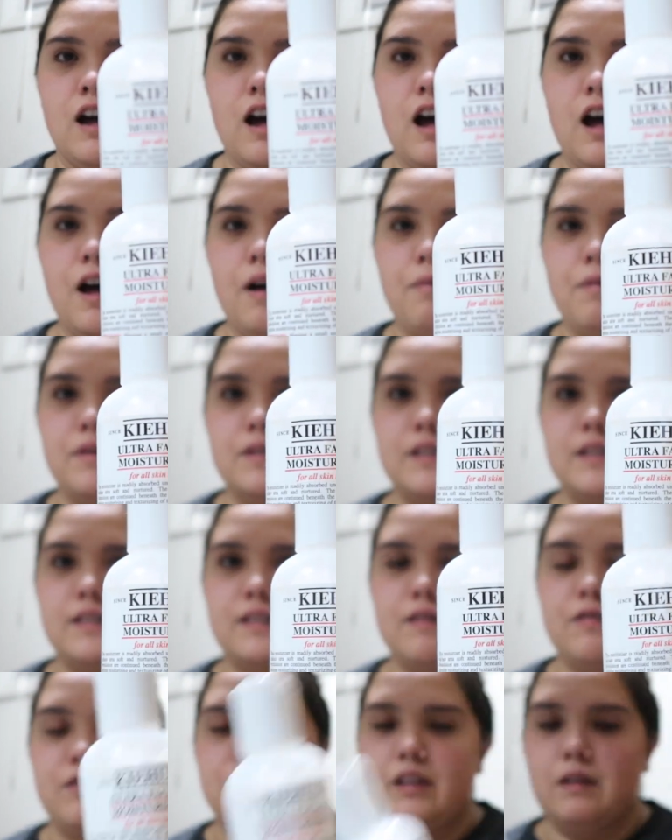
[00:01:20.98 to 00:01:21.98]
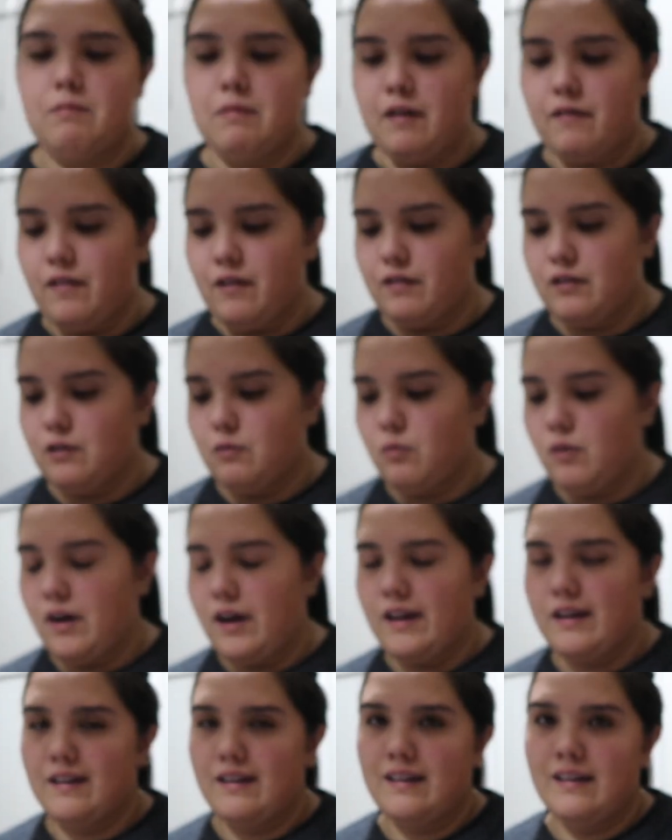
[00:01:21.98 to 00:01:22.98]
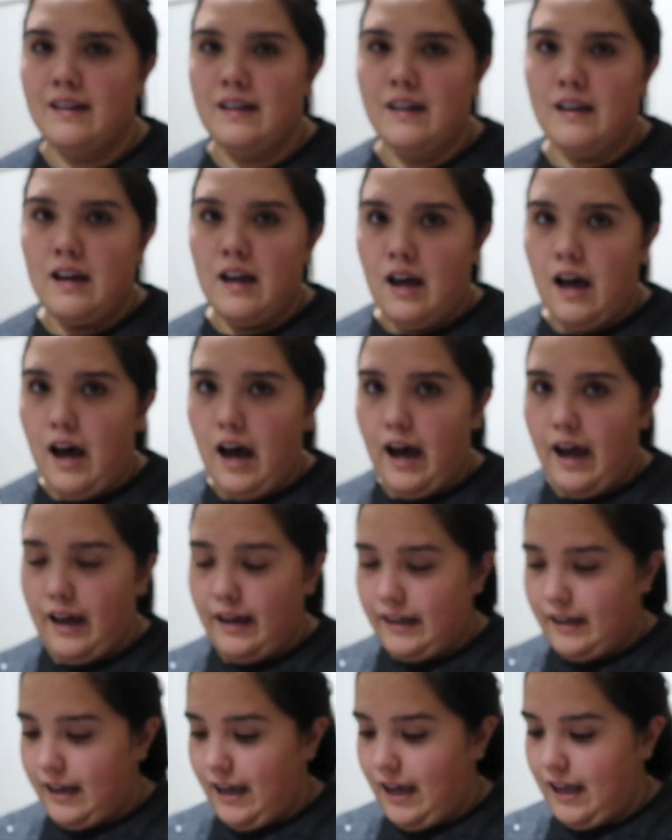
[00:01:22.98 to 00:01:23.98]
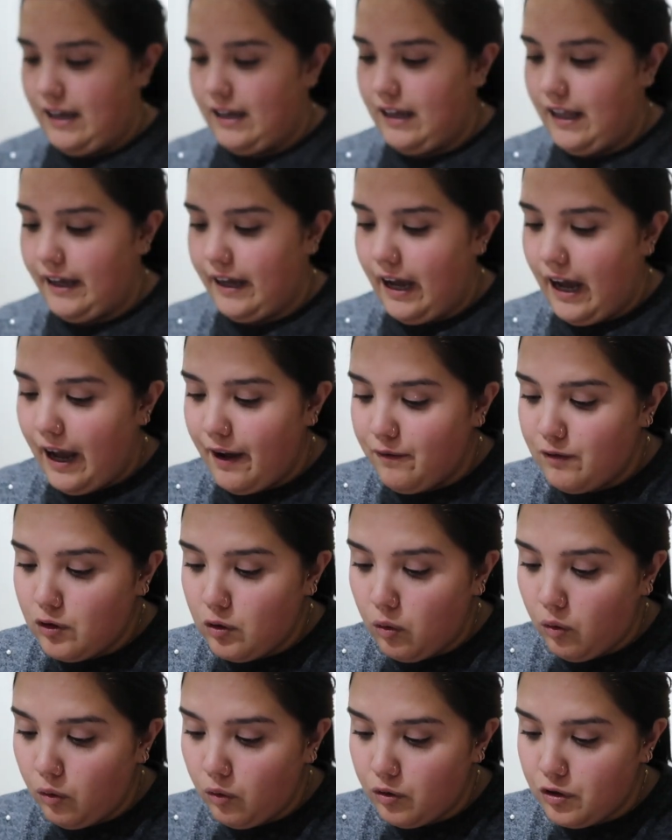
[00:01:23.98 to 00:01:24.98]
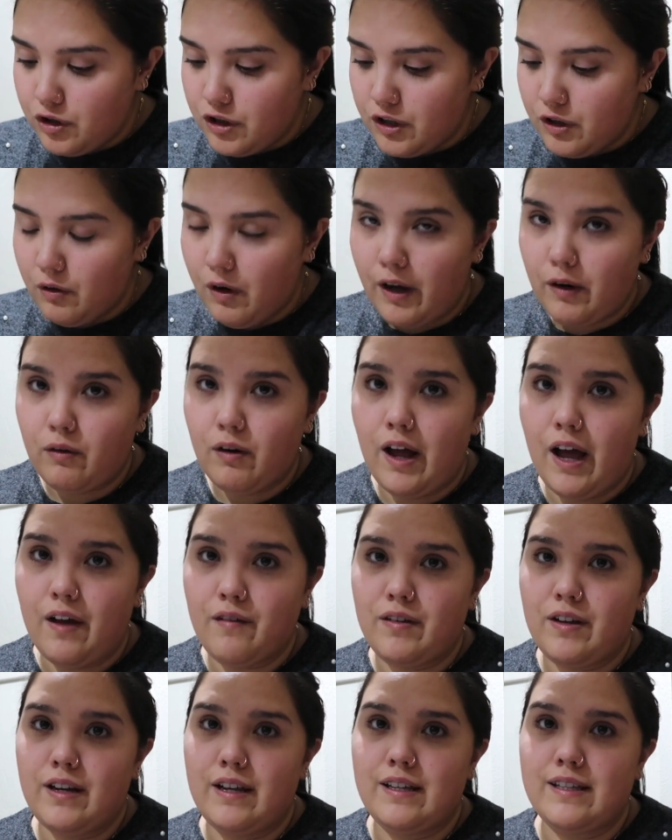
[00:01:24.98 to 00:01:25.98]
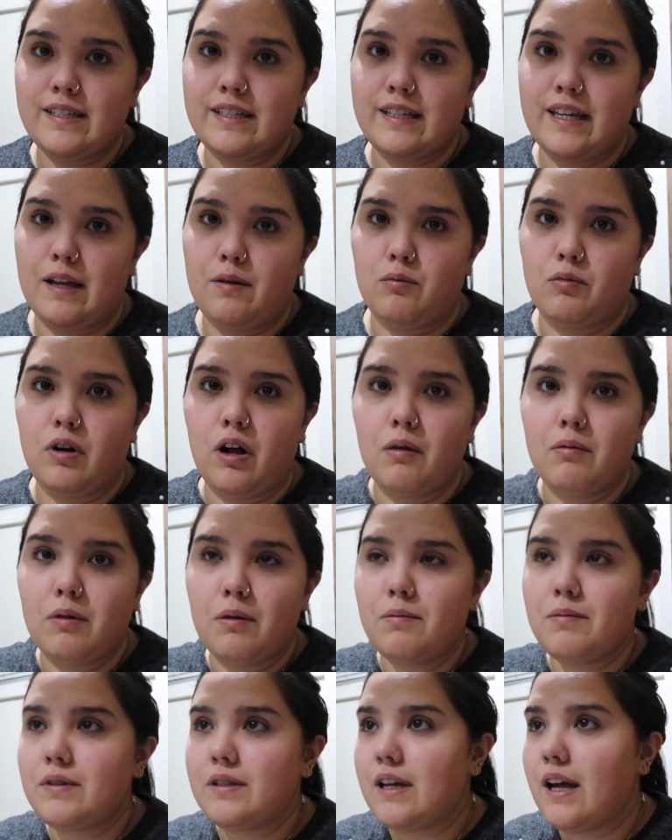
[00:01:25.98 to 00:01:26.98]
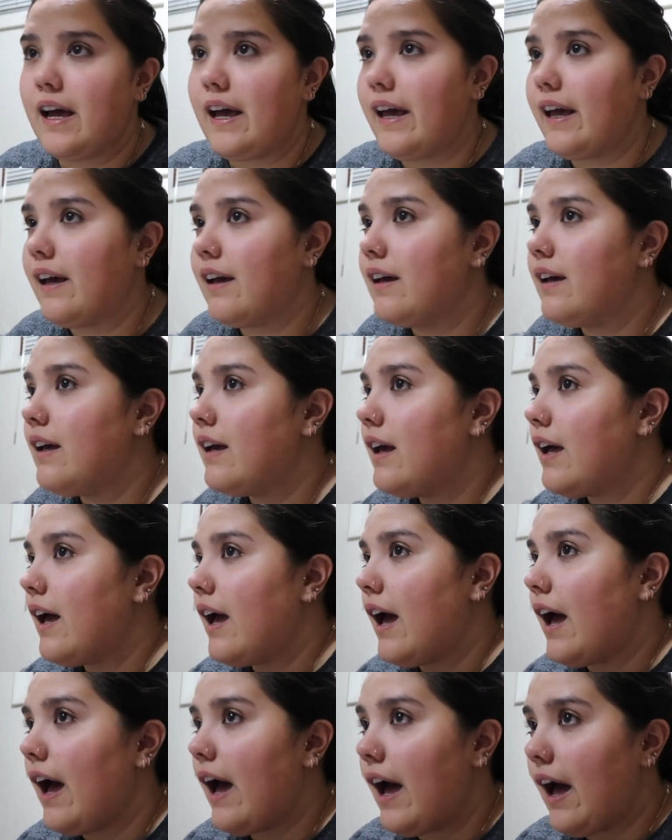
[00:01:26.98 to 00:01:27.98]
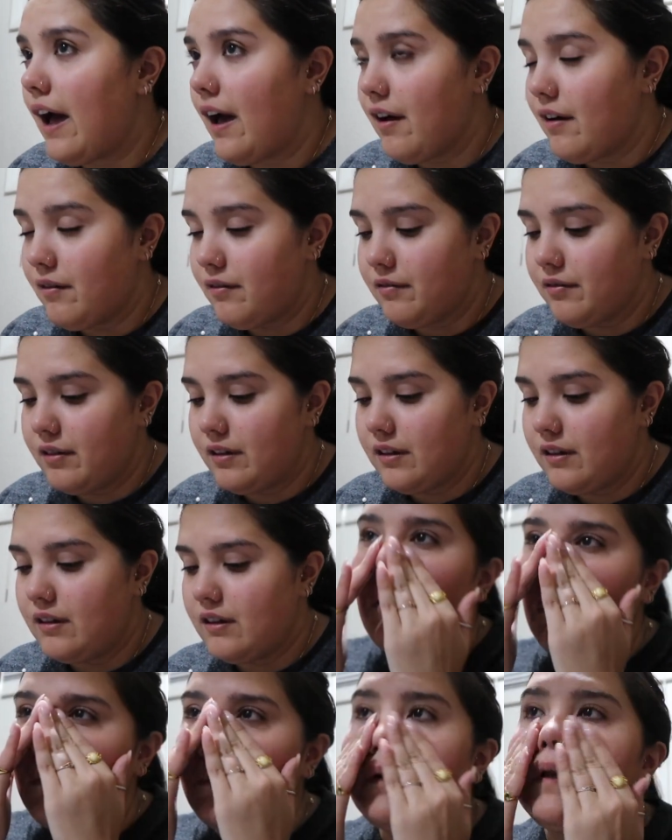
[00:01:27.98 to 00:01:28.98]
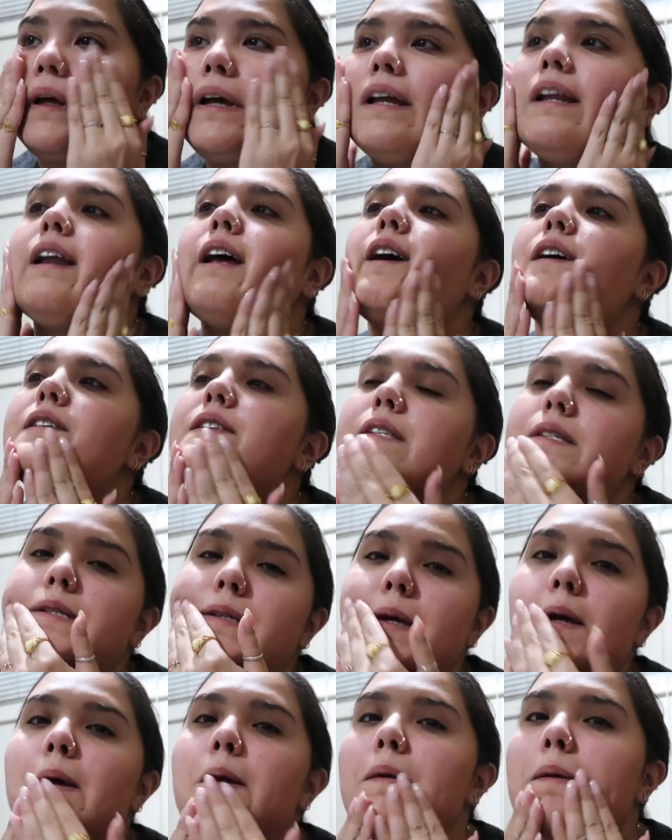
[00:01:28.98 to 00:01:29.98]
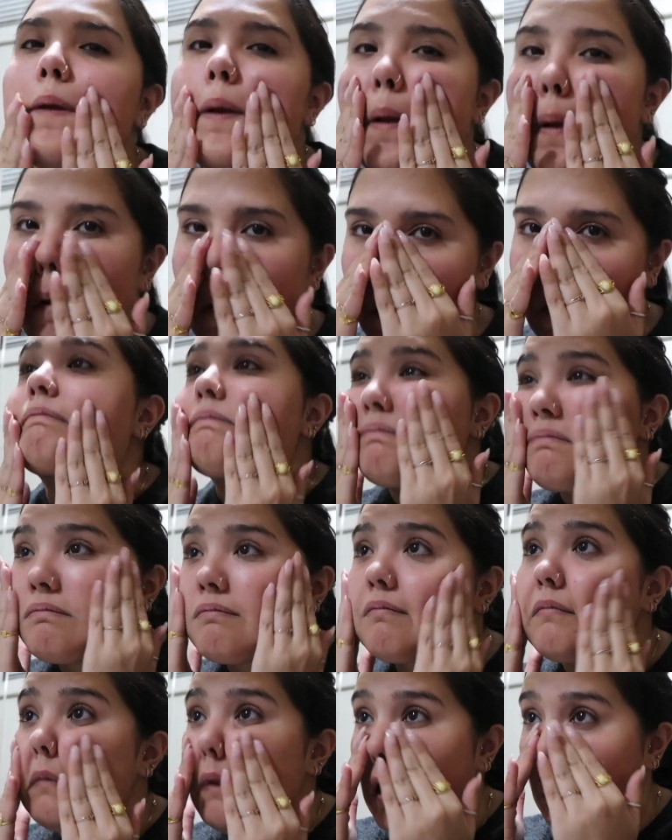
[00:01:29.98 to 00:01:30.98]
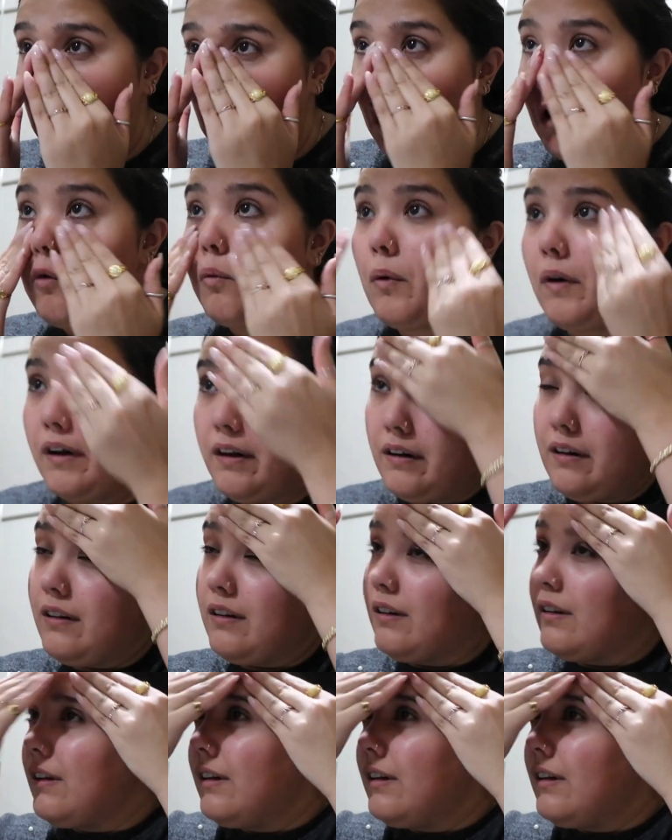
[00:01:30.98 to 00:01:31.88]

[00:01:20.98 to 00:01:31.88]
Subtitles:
This is definitely my favorite one. Again, like I've told you, I don't have any skin problems. I have really nice skin, knock on wood.